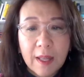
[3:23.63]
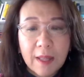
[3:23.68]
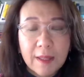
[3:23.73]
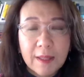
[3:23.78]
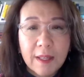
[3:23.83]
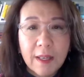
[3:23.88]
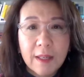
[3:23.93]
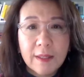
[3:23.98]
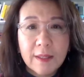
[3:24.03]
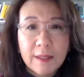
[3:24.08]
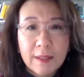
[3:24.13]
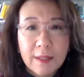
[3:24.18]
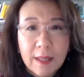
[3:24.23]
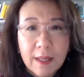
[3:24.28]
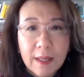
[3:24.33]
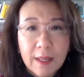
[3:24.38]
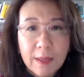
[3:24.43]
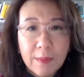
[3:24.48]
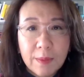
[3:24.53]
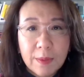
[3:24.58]
The C
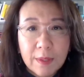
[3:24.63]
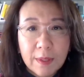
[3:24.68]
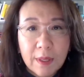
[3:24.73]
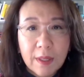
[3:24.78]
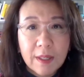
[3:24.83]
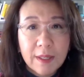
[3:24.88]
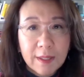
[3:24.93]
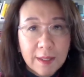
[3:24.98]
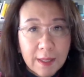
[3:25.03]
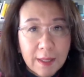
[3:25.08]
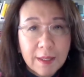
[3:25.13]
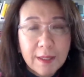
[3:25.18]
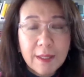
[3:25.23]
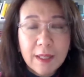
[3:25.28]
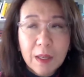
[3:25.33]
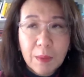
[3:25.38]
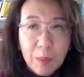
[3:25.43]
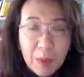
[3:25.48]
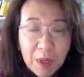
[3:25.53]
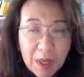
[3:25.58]

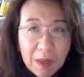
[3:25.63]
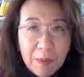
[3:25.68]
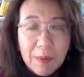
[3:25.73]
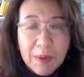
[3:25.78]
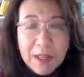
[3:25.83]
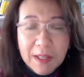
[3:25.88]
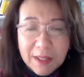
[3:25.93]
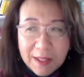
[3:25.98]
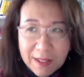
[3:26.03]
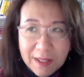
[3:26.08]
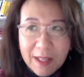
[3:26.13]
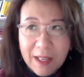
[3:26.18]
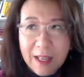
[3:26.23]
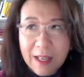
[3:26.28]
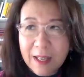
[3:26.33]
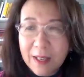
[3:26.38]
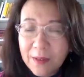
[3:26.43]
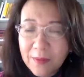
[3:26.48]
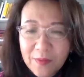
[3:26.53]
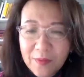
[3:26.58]
C P C
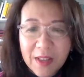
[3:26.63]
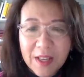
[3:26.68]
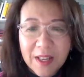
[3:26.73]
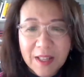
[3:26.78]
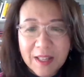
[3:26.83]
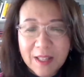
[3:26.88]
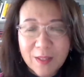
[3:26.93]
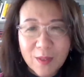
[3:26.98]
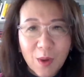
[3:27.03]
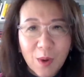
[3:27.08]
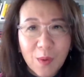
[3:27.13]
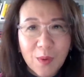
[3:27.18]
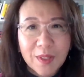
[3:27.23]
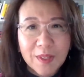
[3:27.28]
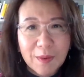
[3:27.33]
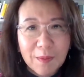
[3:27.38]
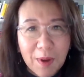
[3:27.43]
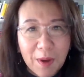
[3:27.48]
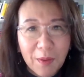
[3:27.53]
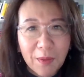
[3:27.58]
C, it's always
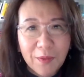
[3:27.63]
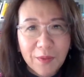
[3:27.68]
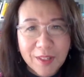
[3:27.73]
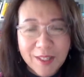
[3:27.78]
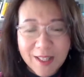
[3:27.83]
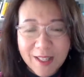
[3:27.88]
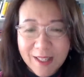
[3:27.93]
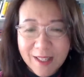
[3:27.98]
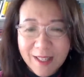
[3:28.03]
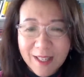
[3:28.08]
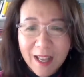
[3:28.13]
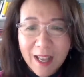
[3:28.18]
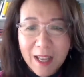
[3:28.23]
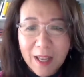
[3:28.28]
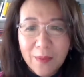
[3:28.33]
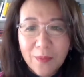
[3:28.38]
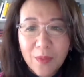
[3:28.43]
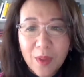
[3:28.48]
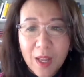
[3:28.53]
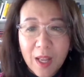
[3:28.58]
a mouthful to say,